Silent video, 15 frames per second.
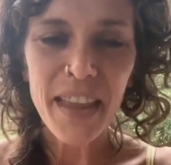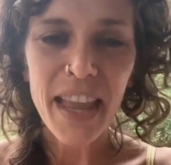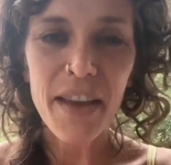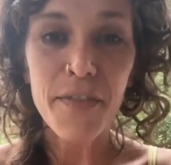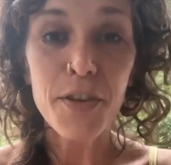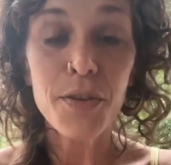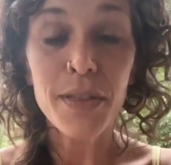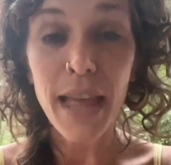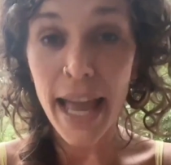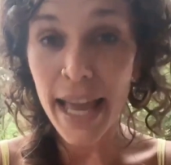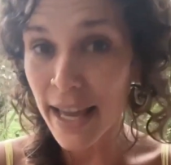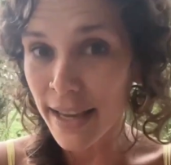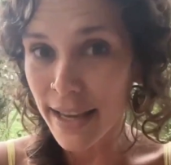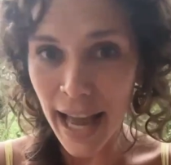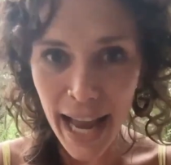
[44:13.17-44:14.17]
If you'd
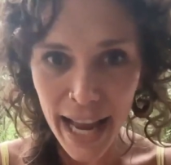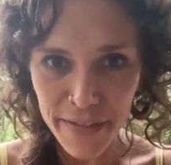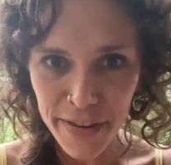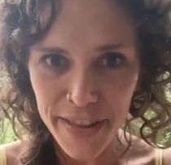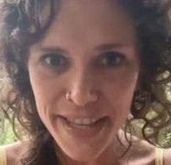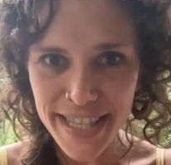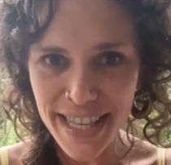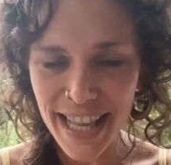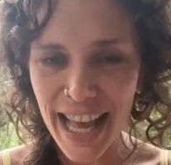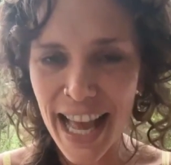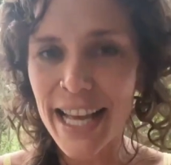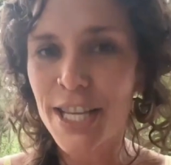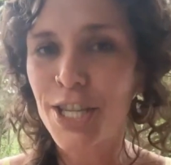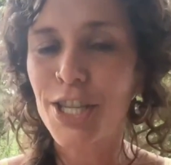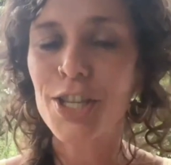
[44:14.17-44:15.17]
like a guide for this
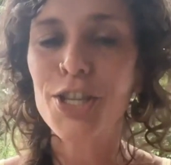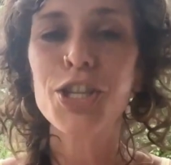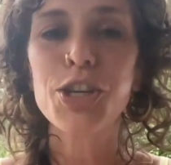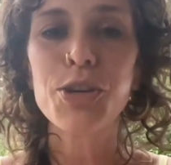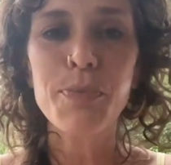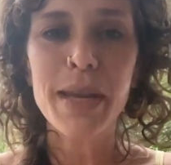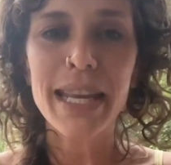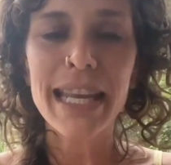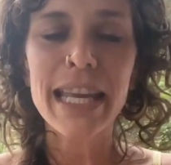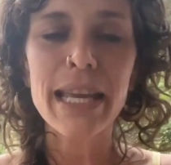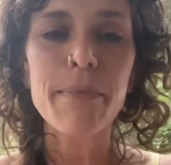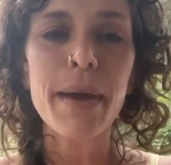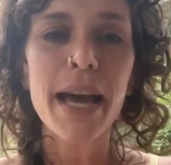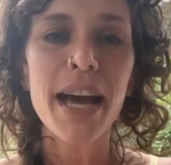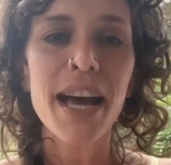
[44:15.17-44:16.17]
class, just shoot me an
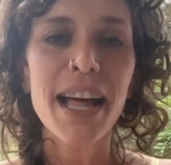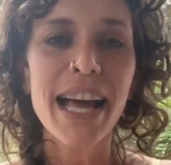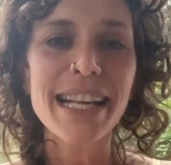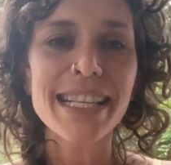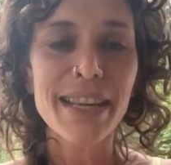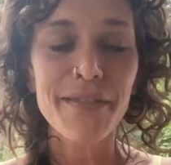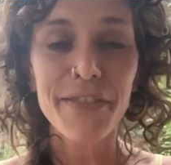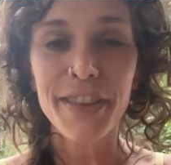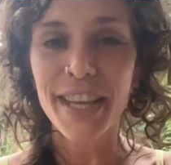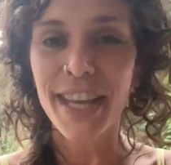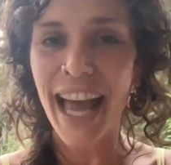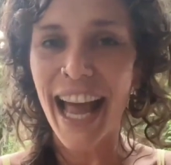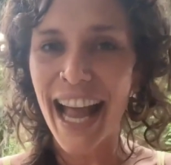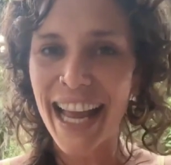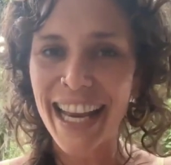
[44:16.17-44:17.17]
email asking for the
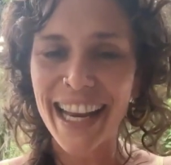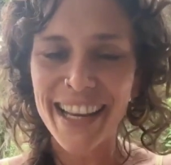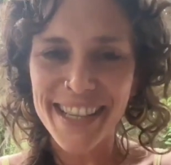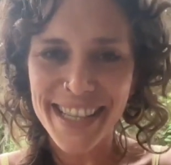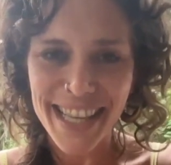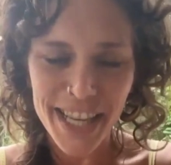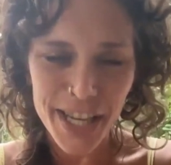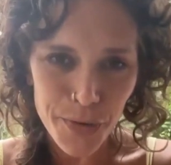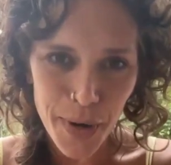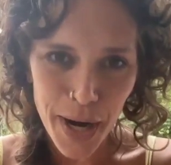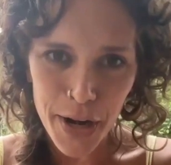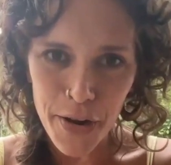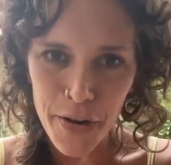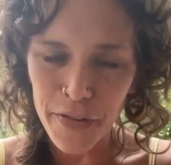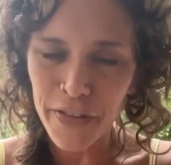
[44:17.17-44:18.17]
guide and I'll send it
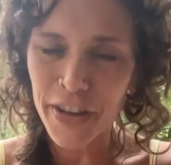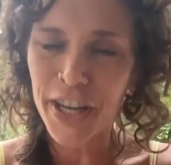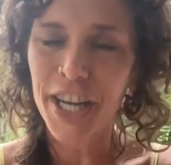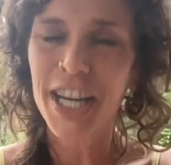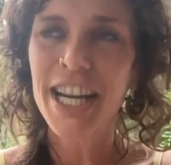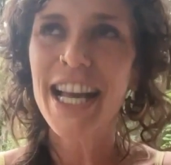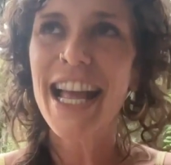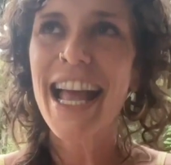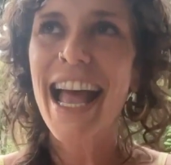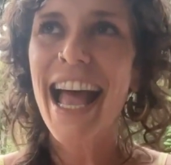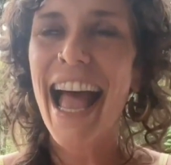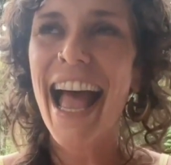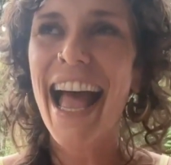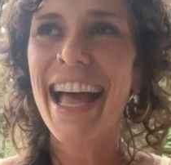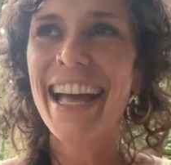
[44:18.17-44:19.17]
right over.
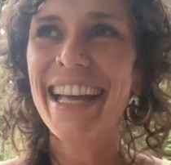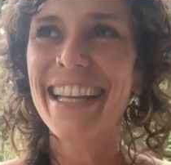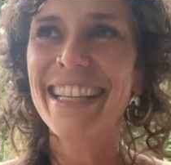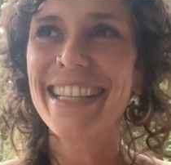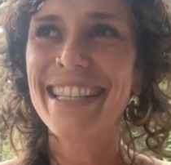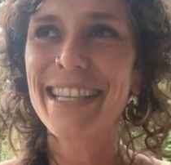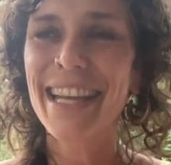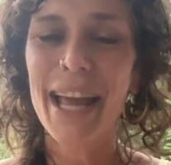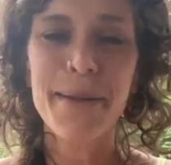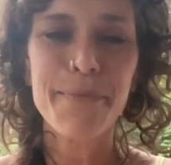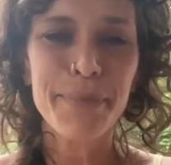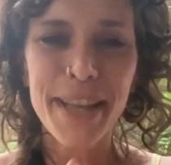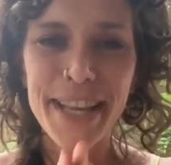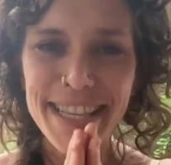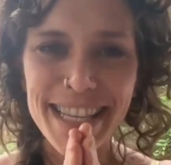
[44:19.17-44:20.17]
And
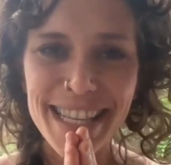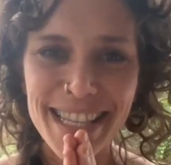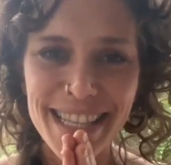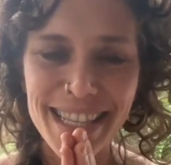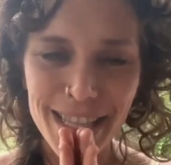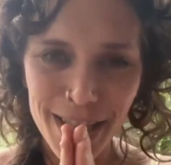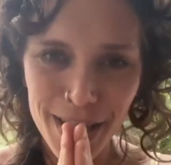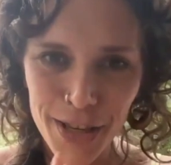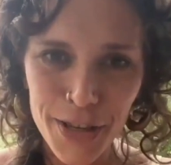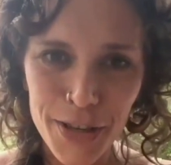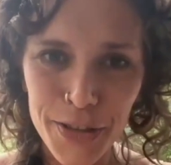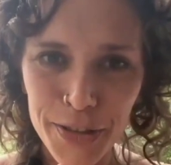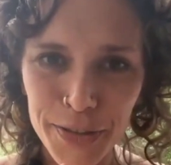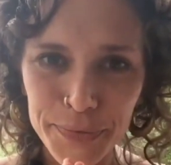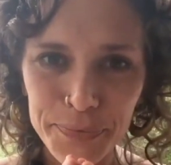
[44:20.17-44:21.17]
blessings to
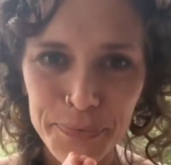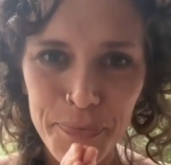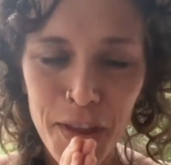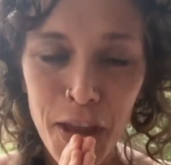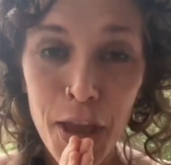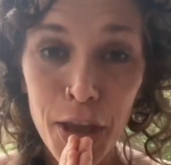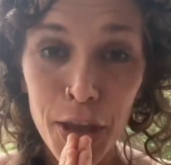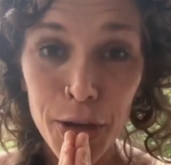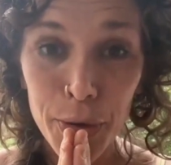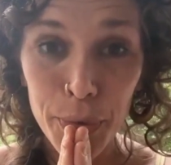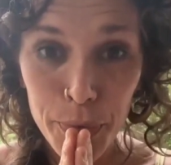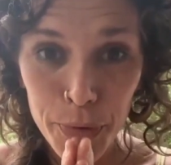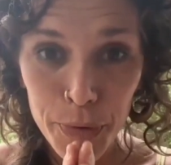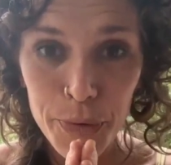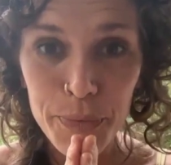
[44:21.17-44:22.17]
you, your
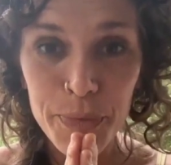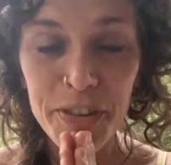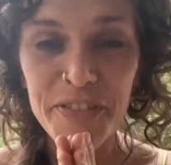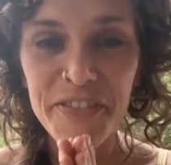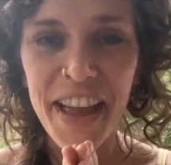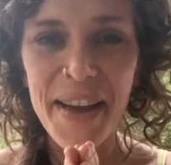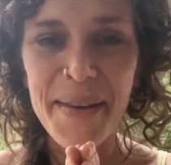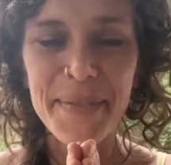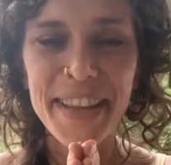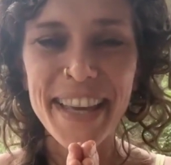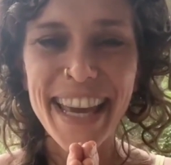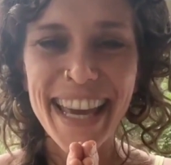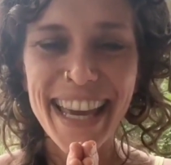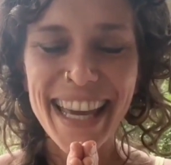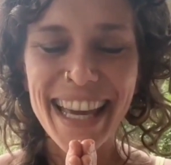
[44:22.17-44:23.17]
womb, your
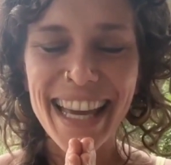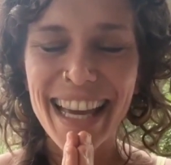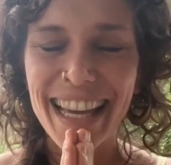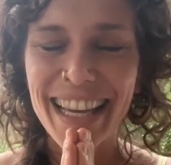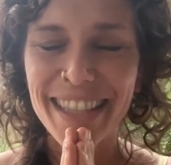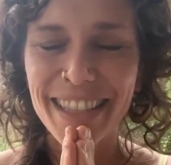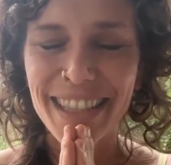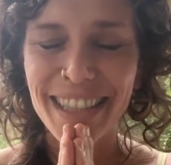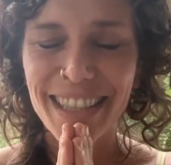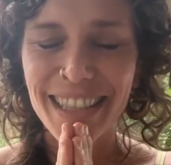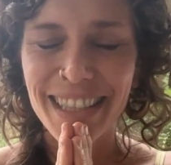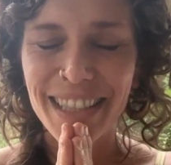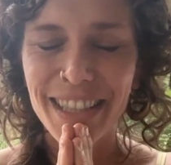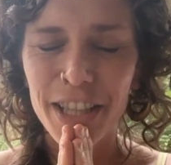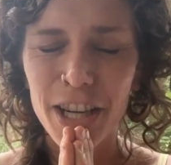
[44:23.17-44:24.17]
family,
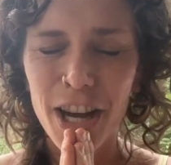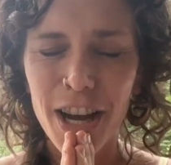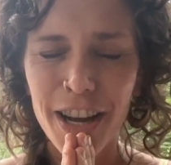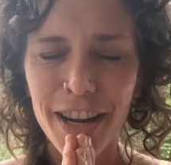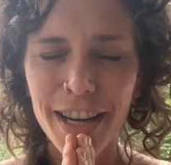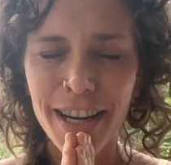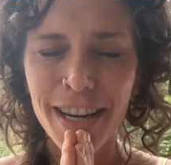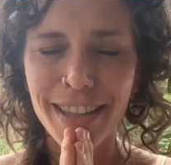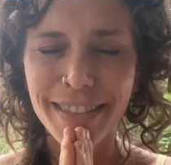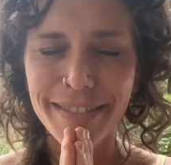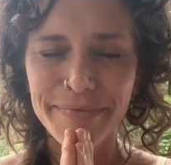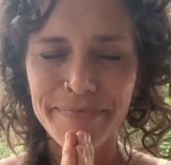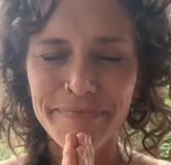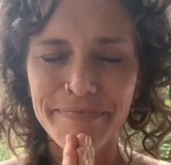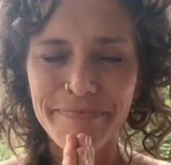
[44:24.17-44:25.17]
your heart,
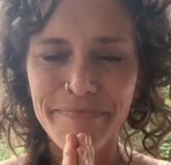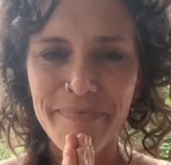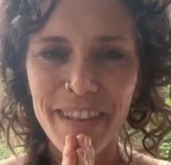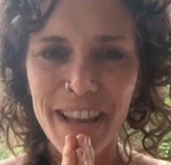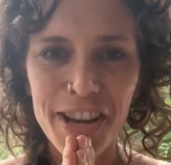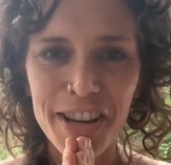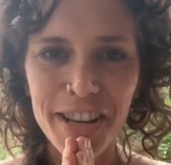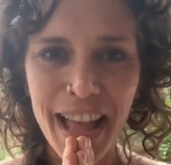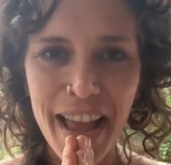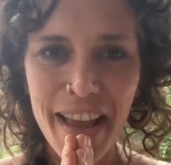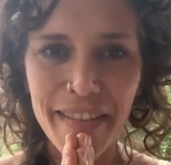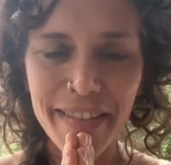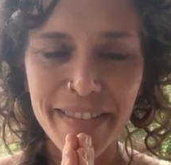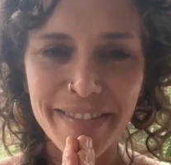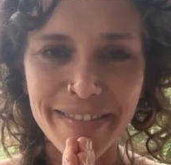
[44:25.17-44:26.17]
and your
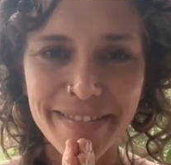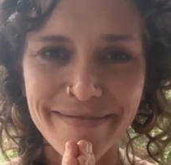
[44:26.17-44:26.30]
life.